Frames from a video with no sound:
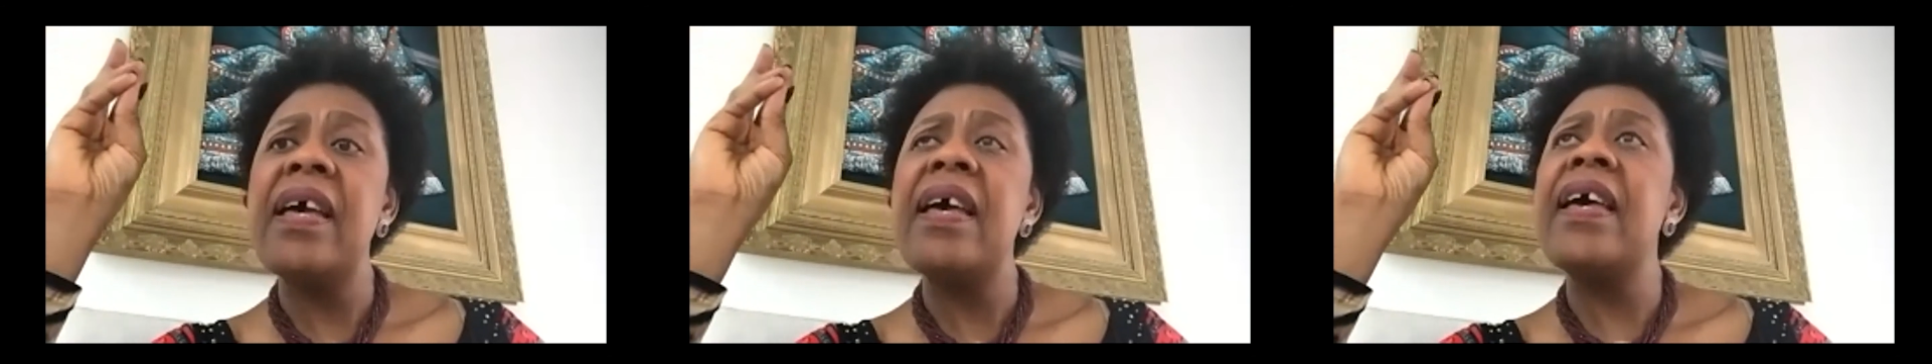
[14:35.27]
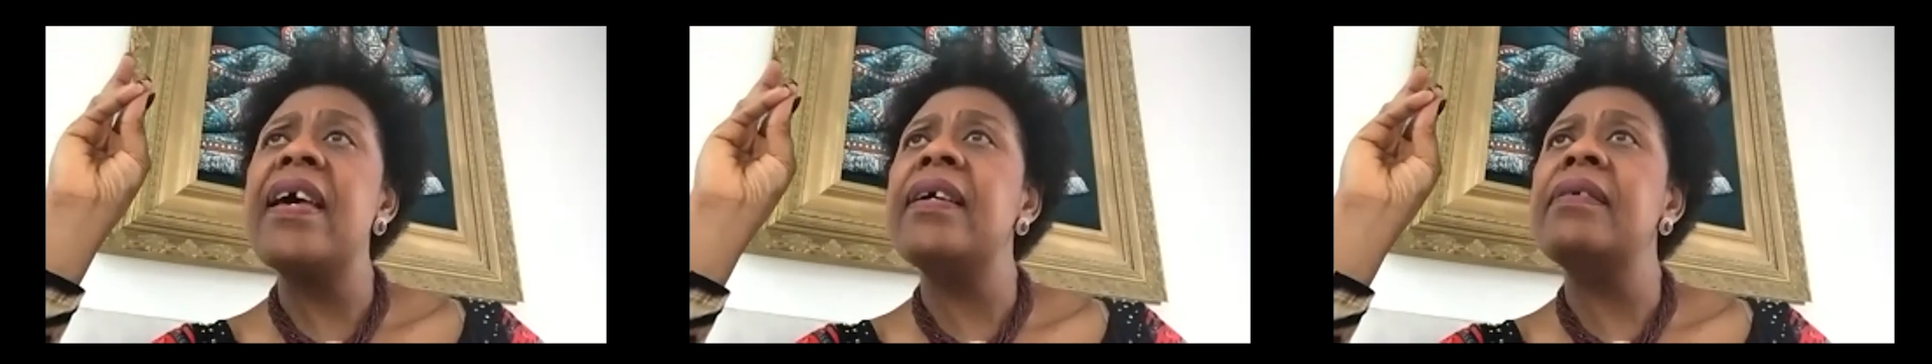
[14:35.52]

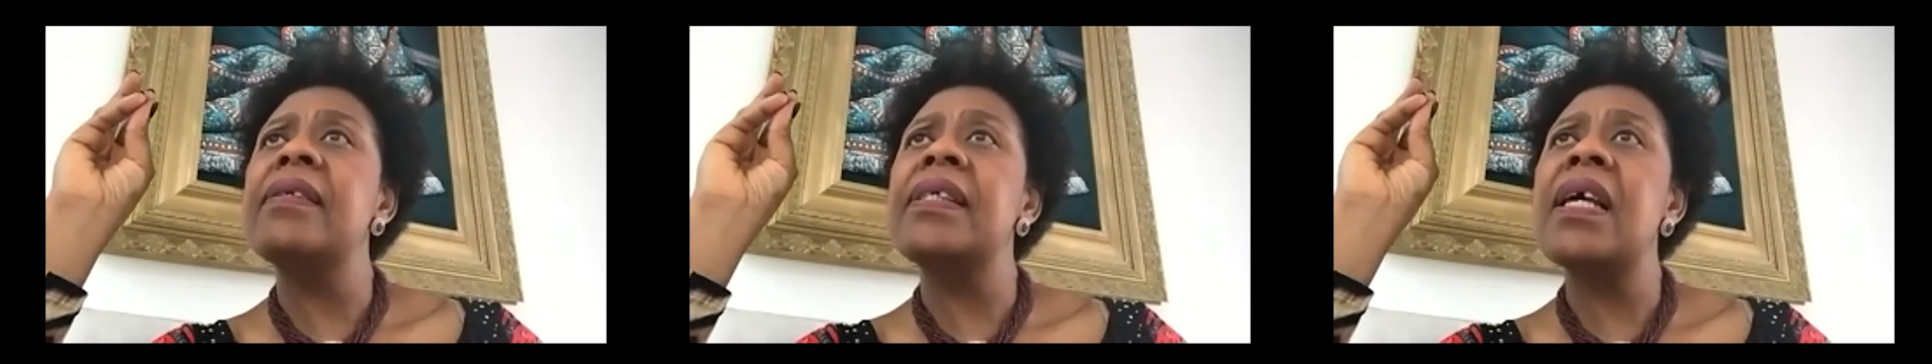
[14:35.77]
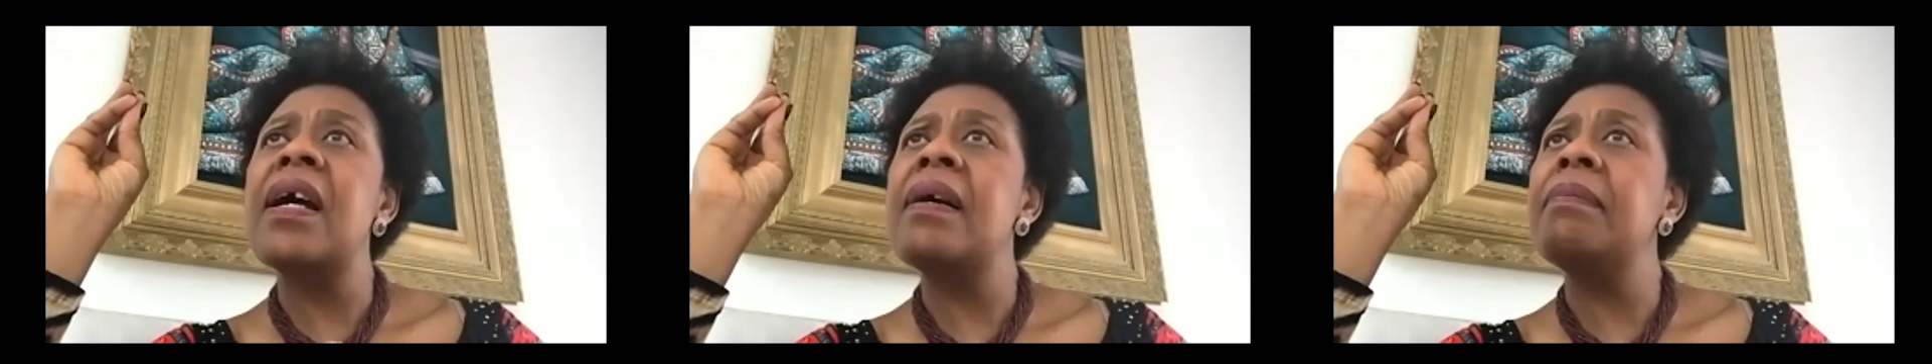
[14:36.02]
And
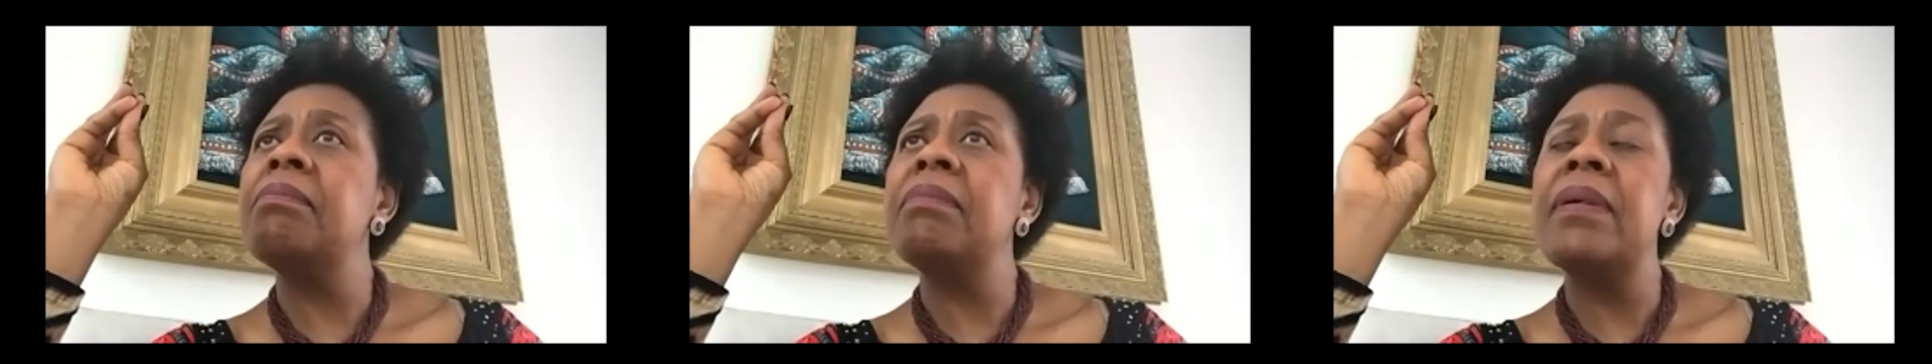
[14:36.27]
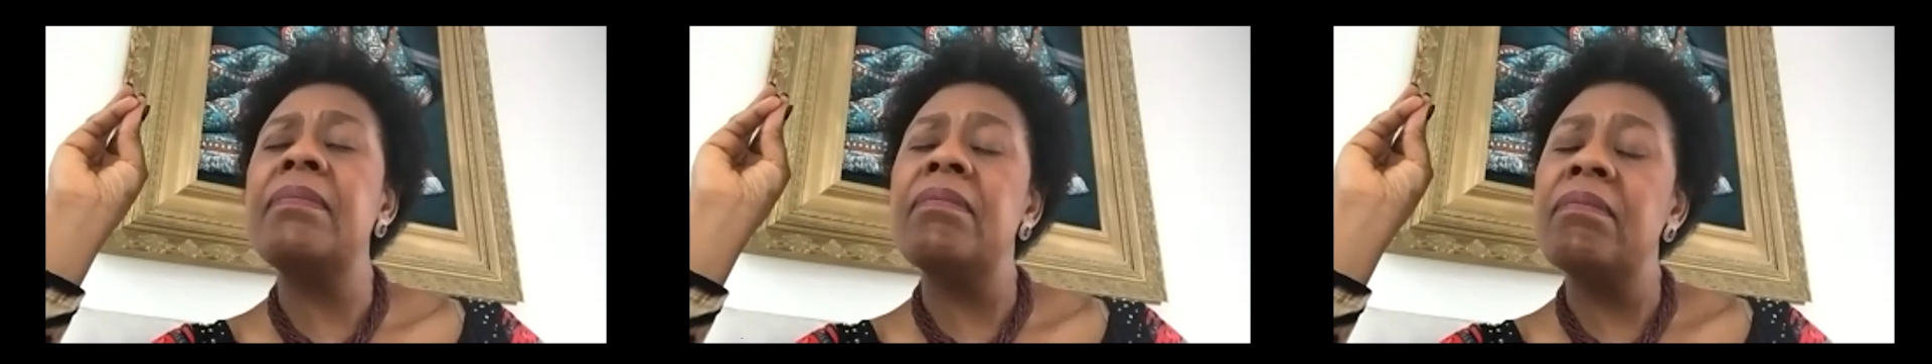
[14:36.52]
some
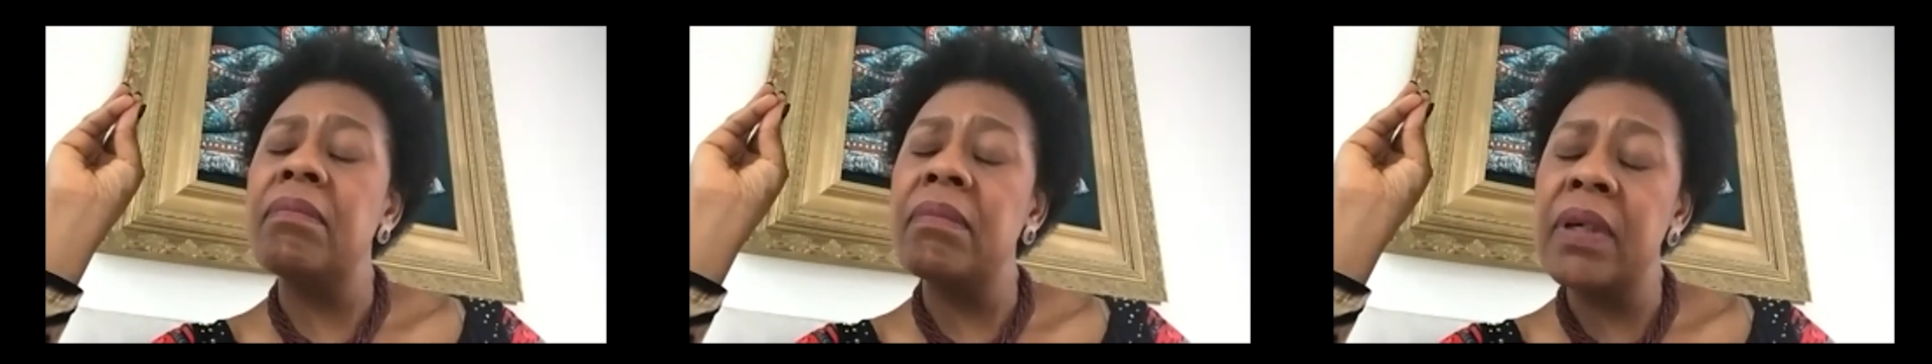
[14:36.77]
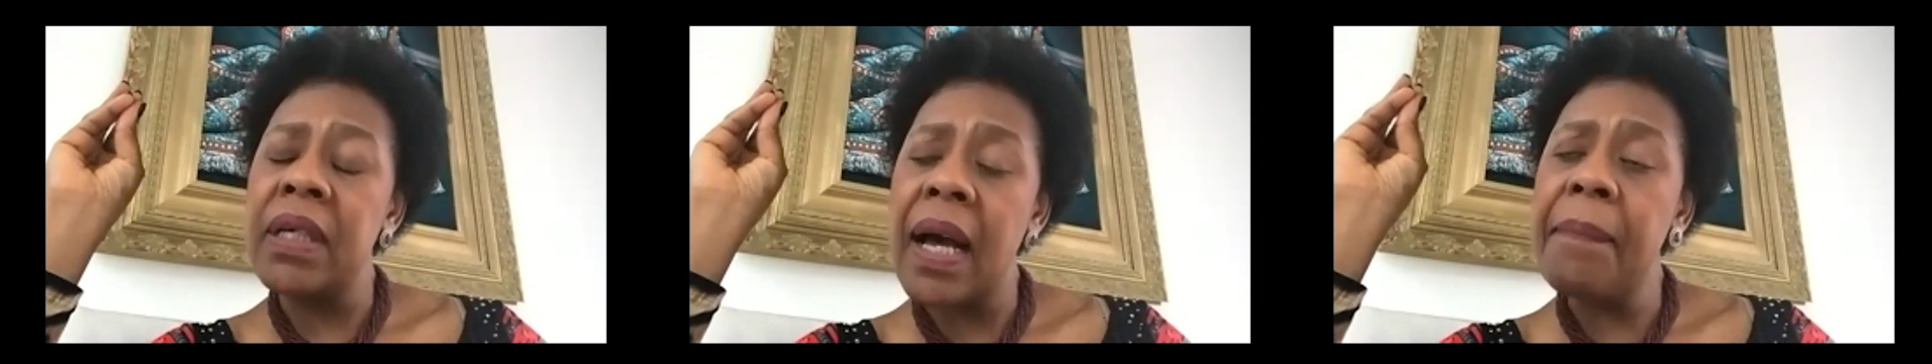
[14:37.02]

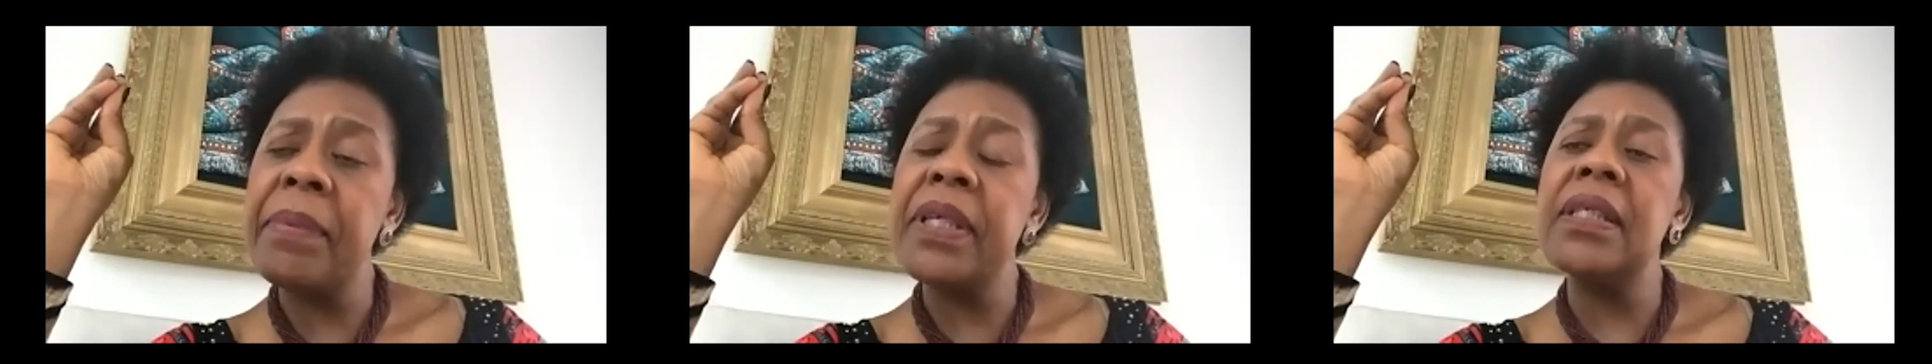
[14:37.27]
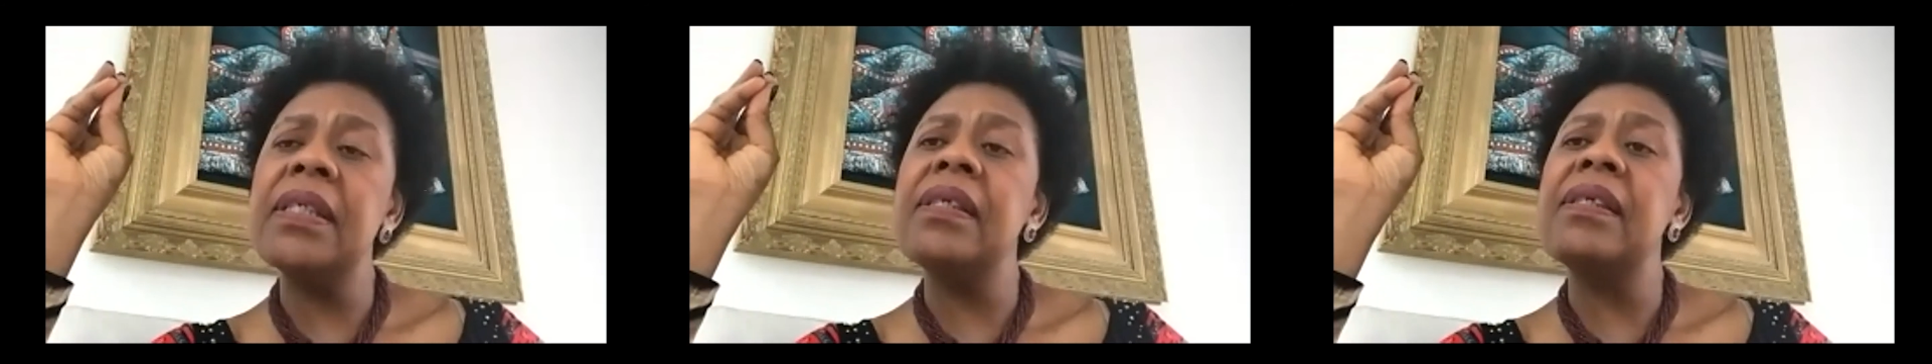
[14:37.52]

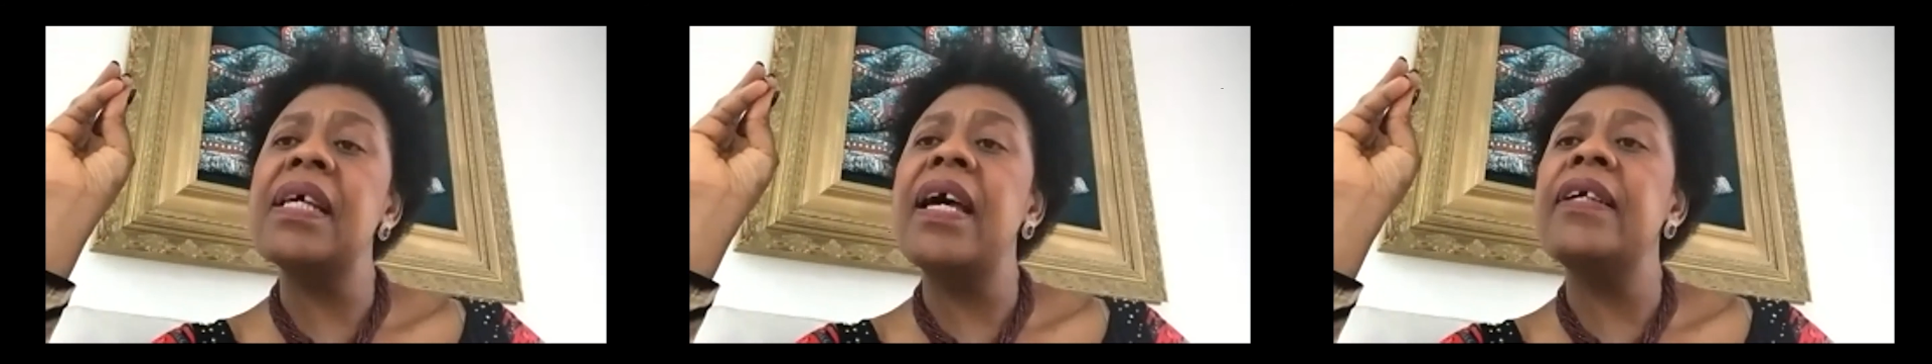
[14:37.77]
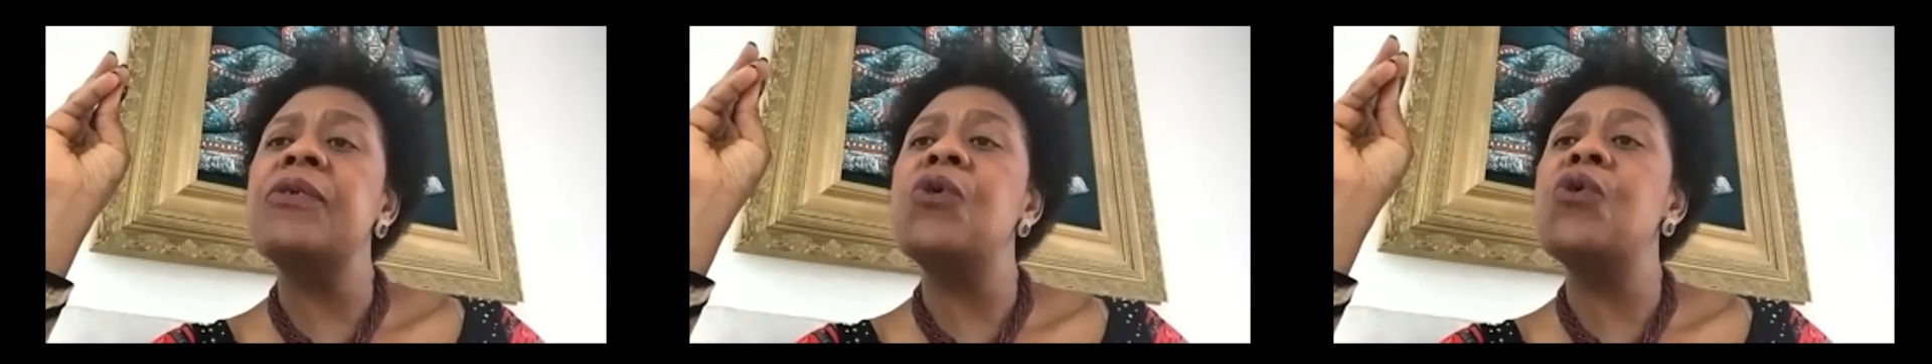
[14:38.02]
companies
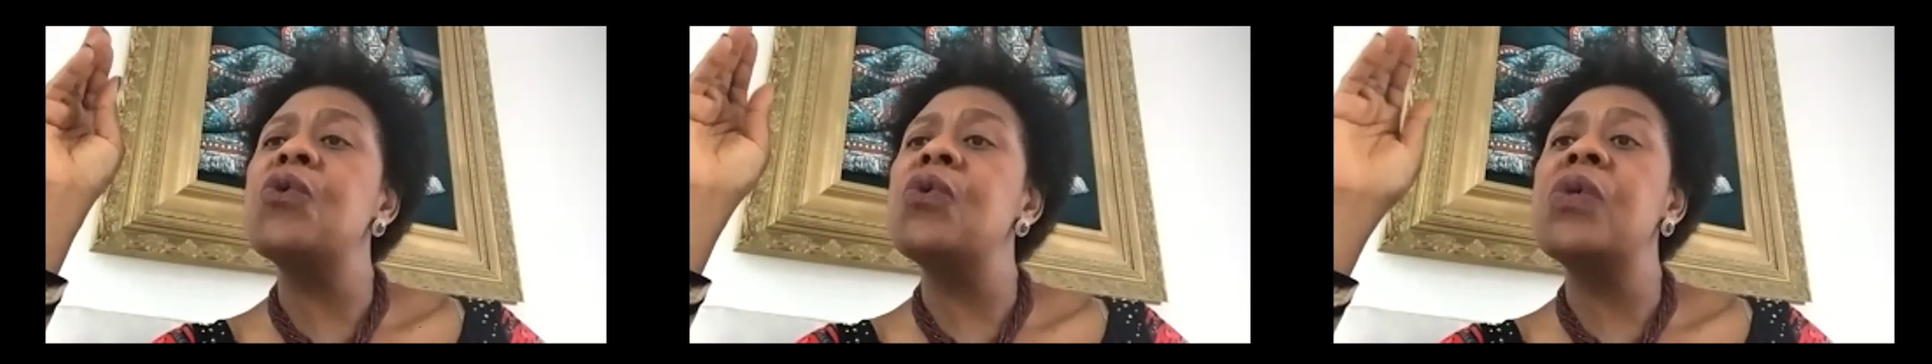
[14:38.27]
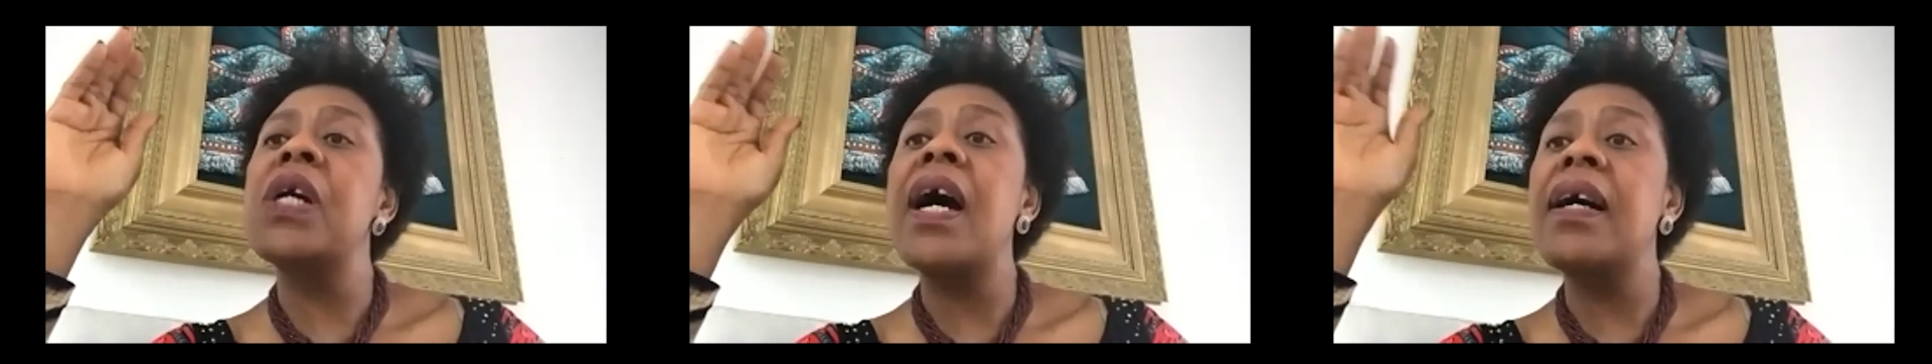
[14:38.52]
had
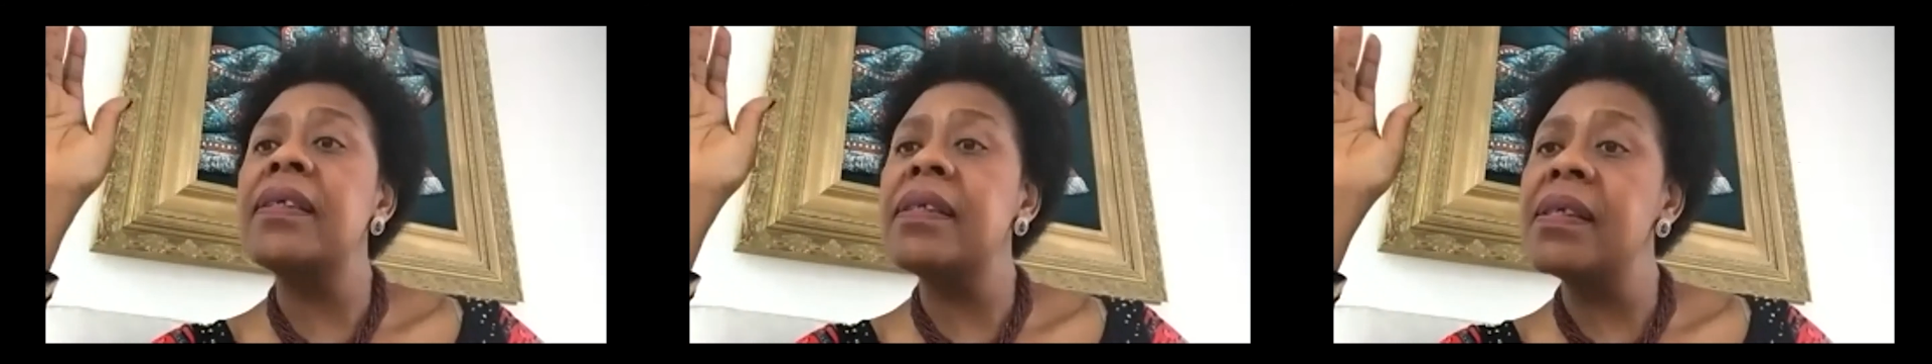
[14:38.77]
to cut